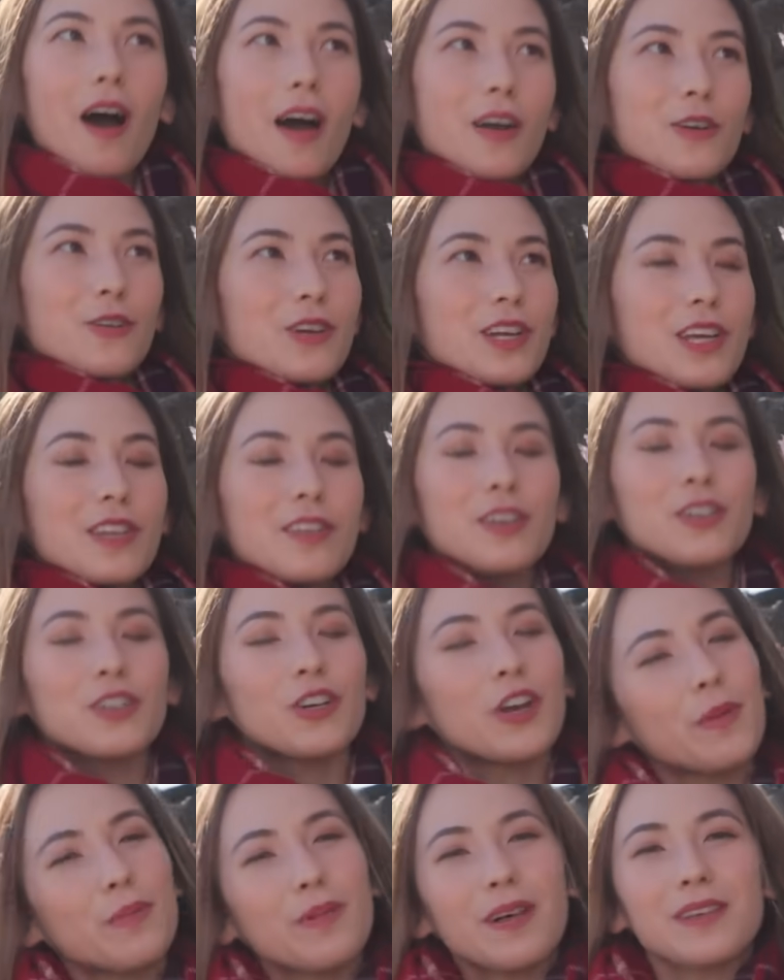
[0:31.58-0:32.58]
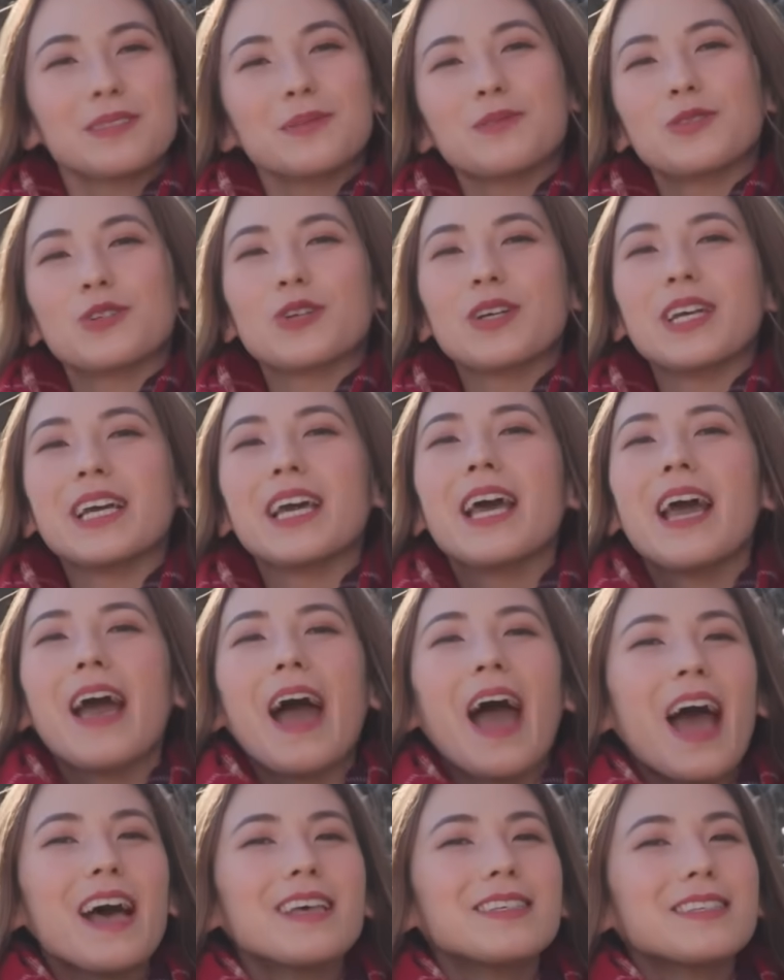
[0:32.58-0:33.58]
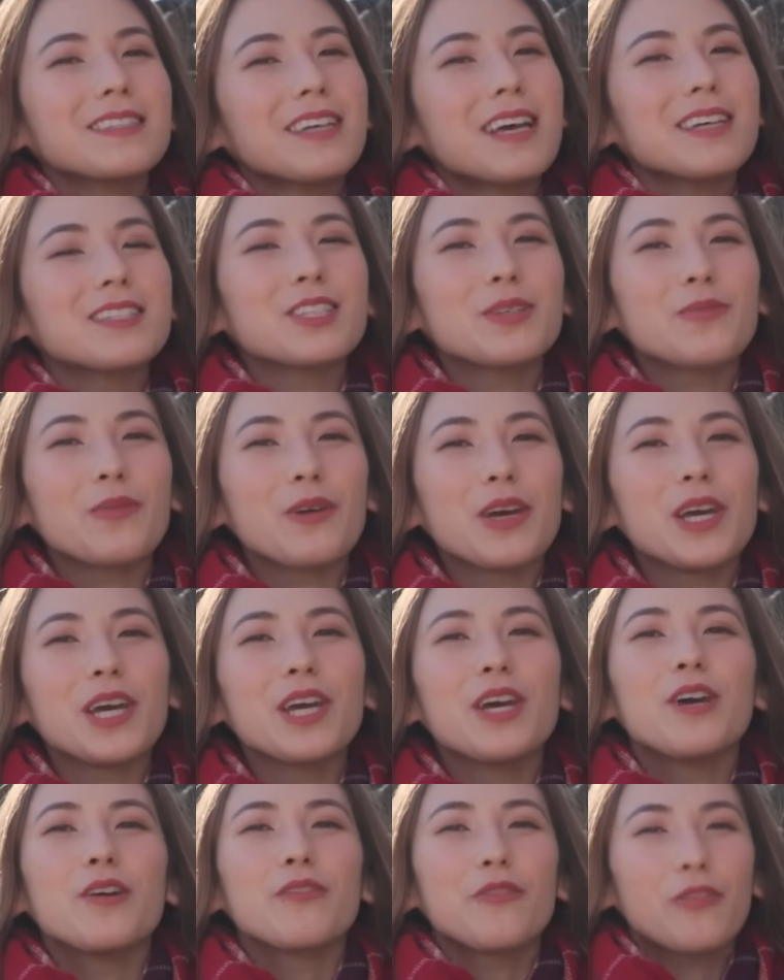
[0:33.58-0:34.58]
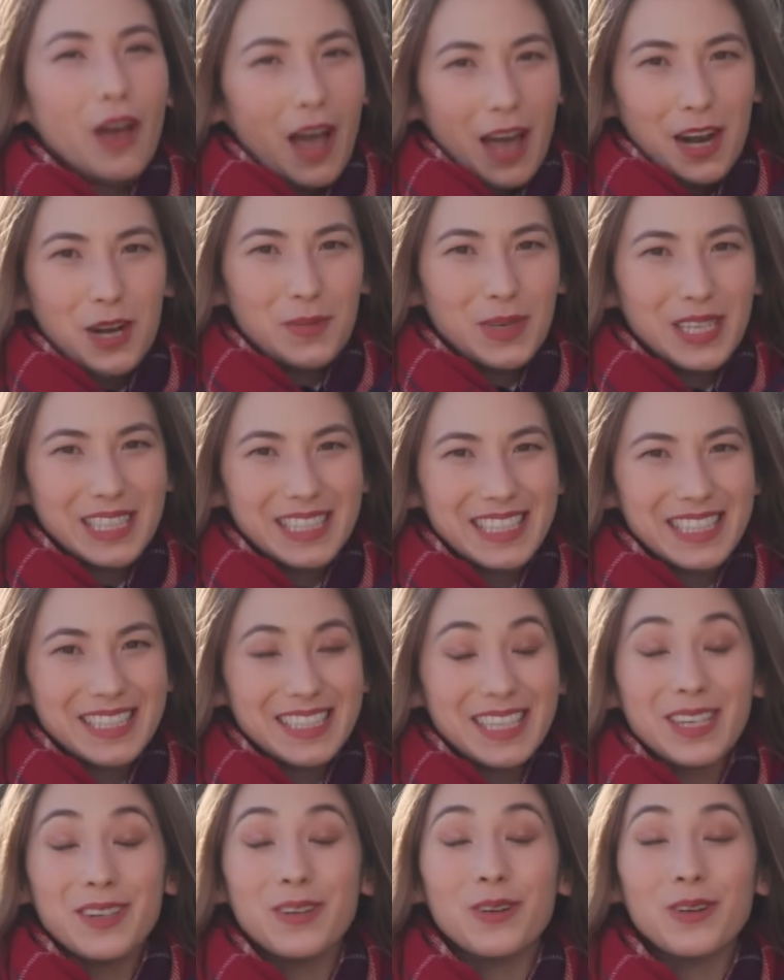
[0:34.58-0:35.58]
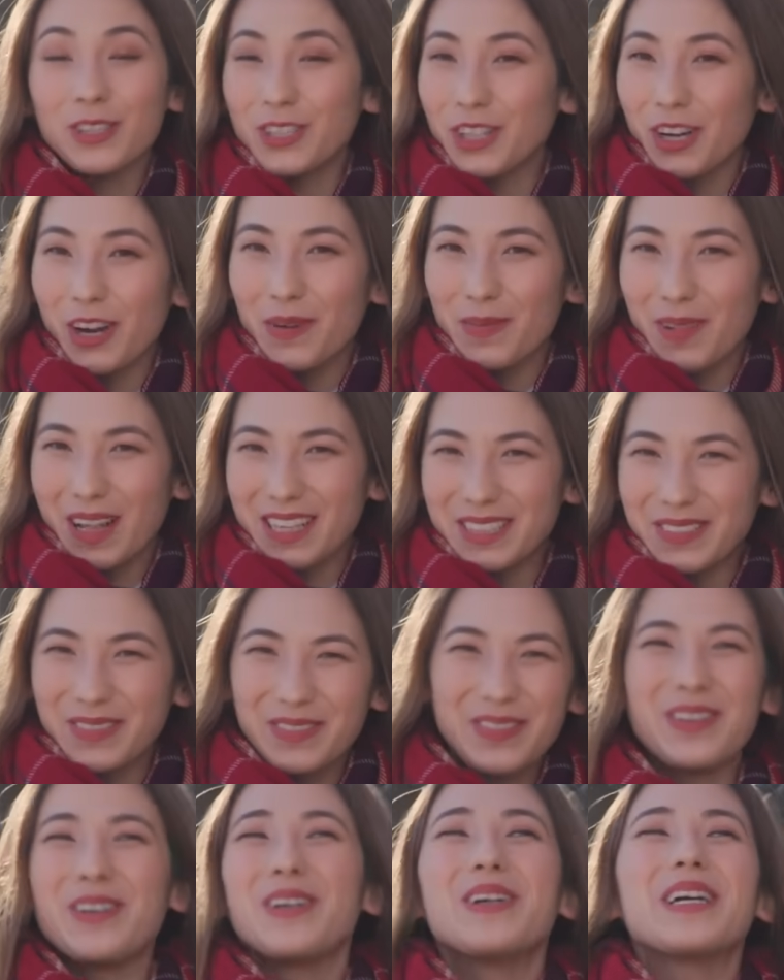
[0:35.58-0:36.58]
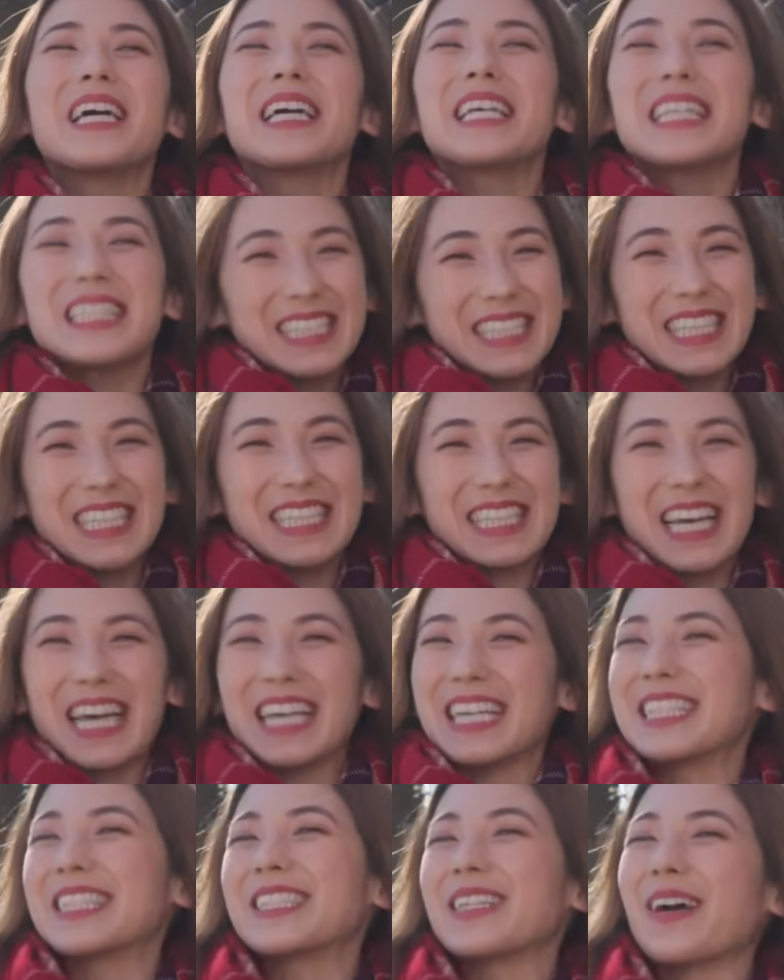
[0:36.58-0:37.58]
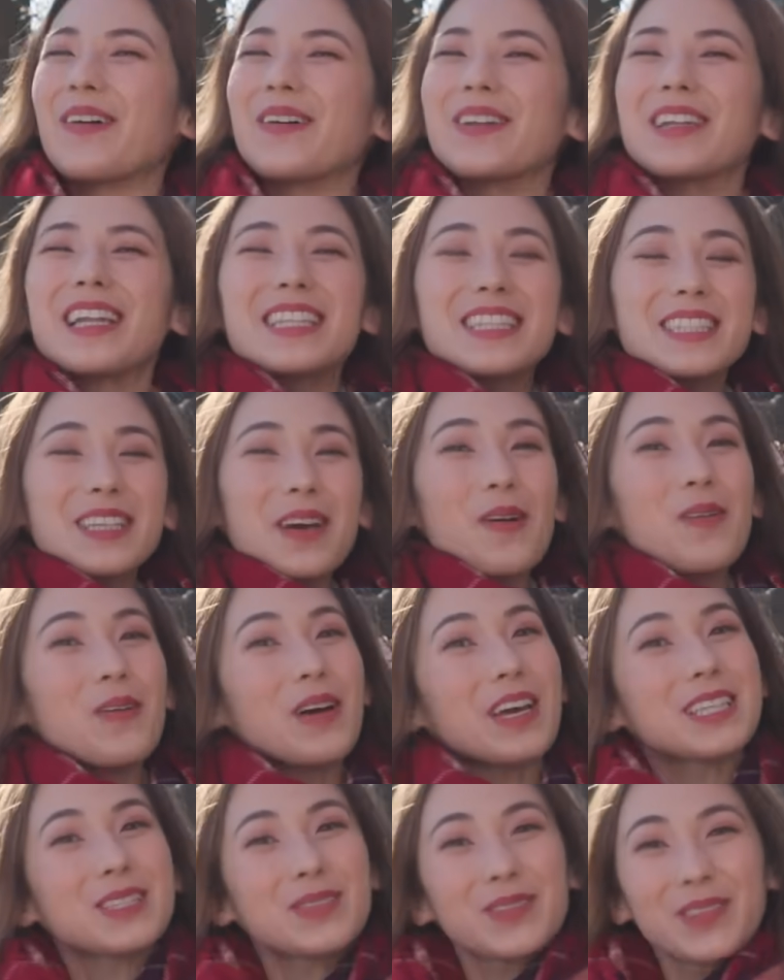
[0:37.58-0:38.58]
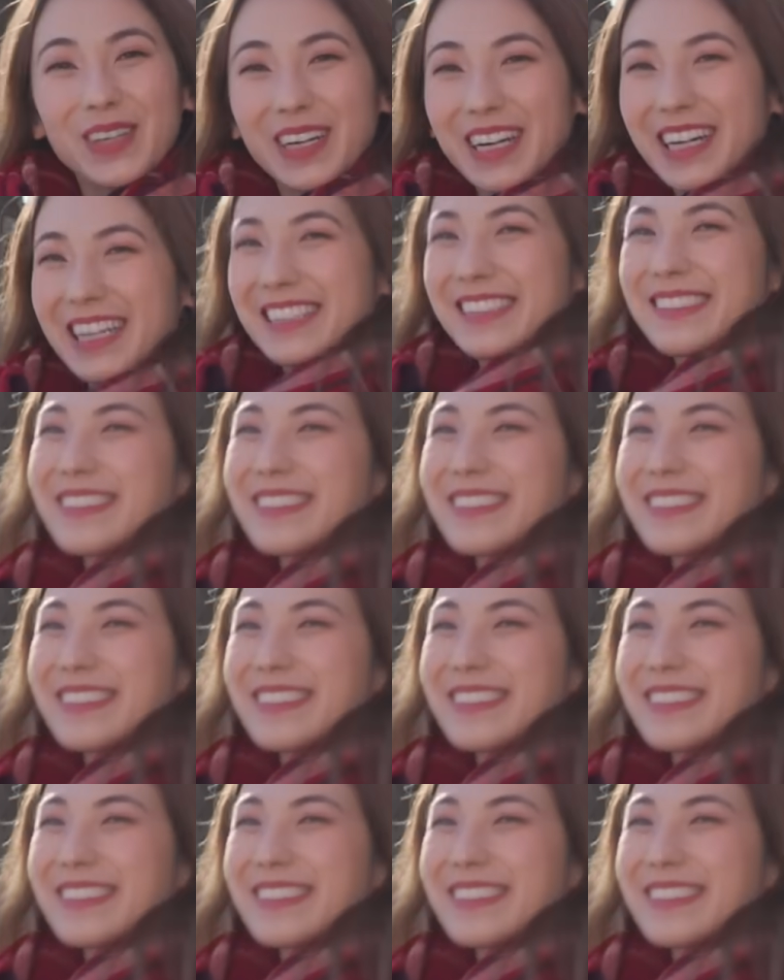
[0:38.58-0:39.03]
underneath a cherry blossom tree, as is customary for Hanami season or cherry blossom viewing season. So let's go explore.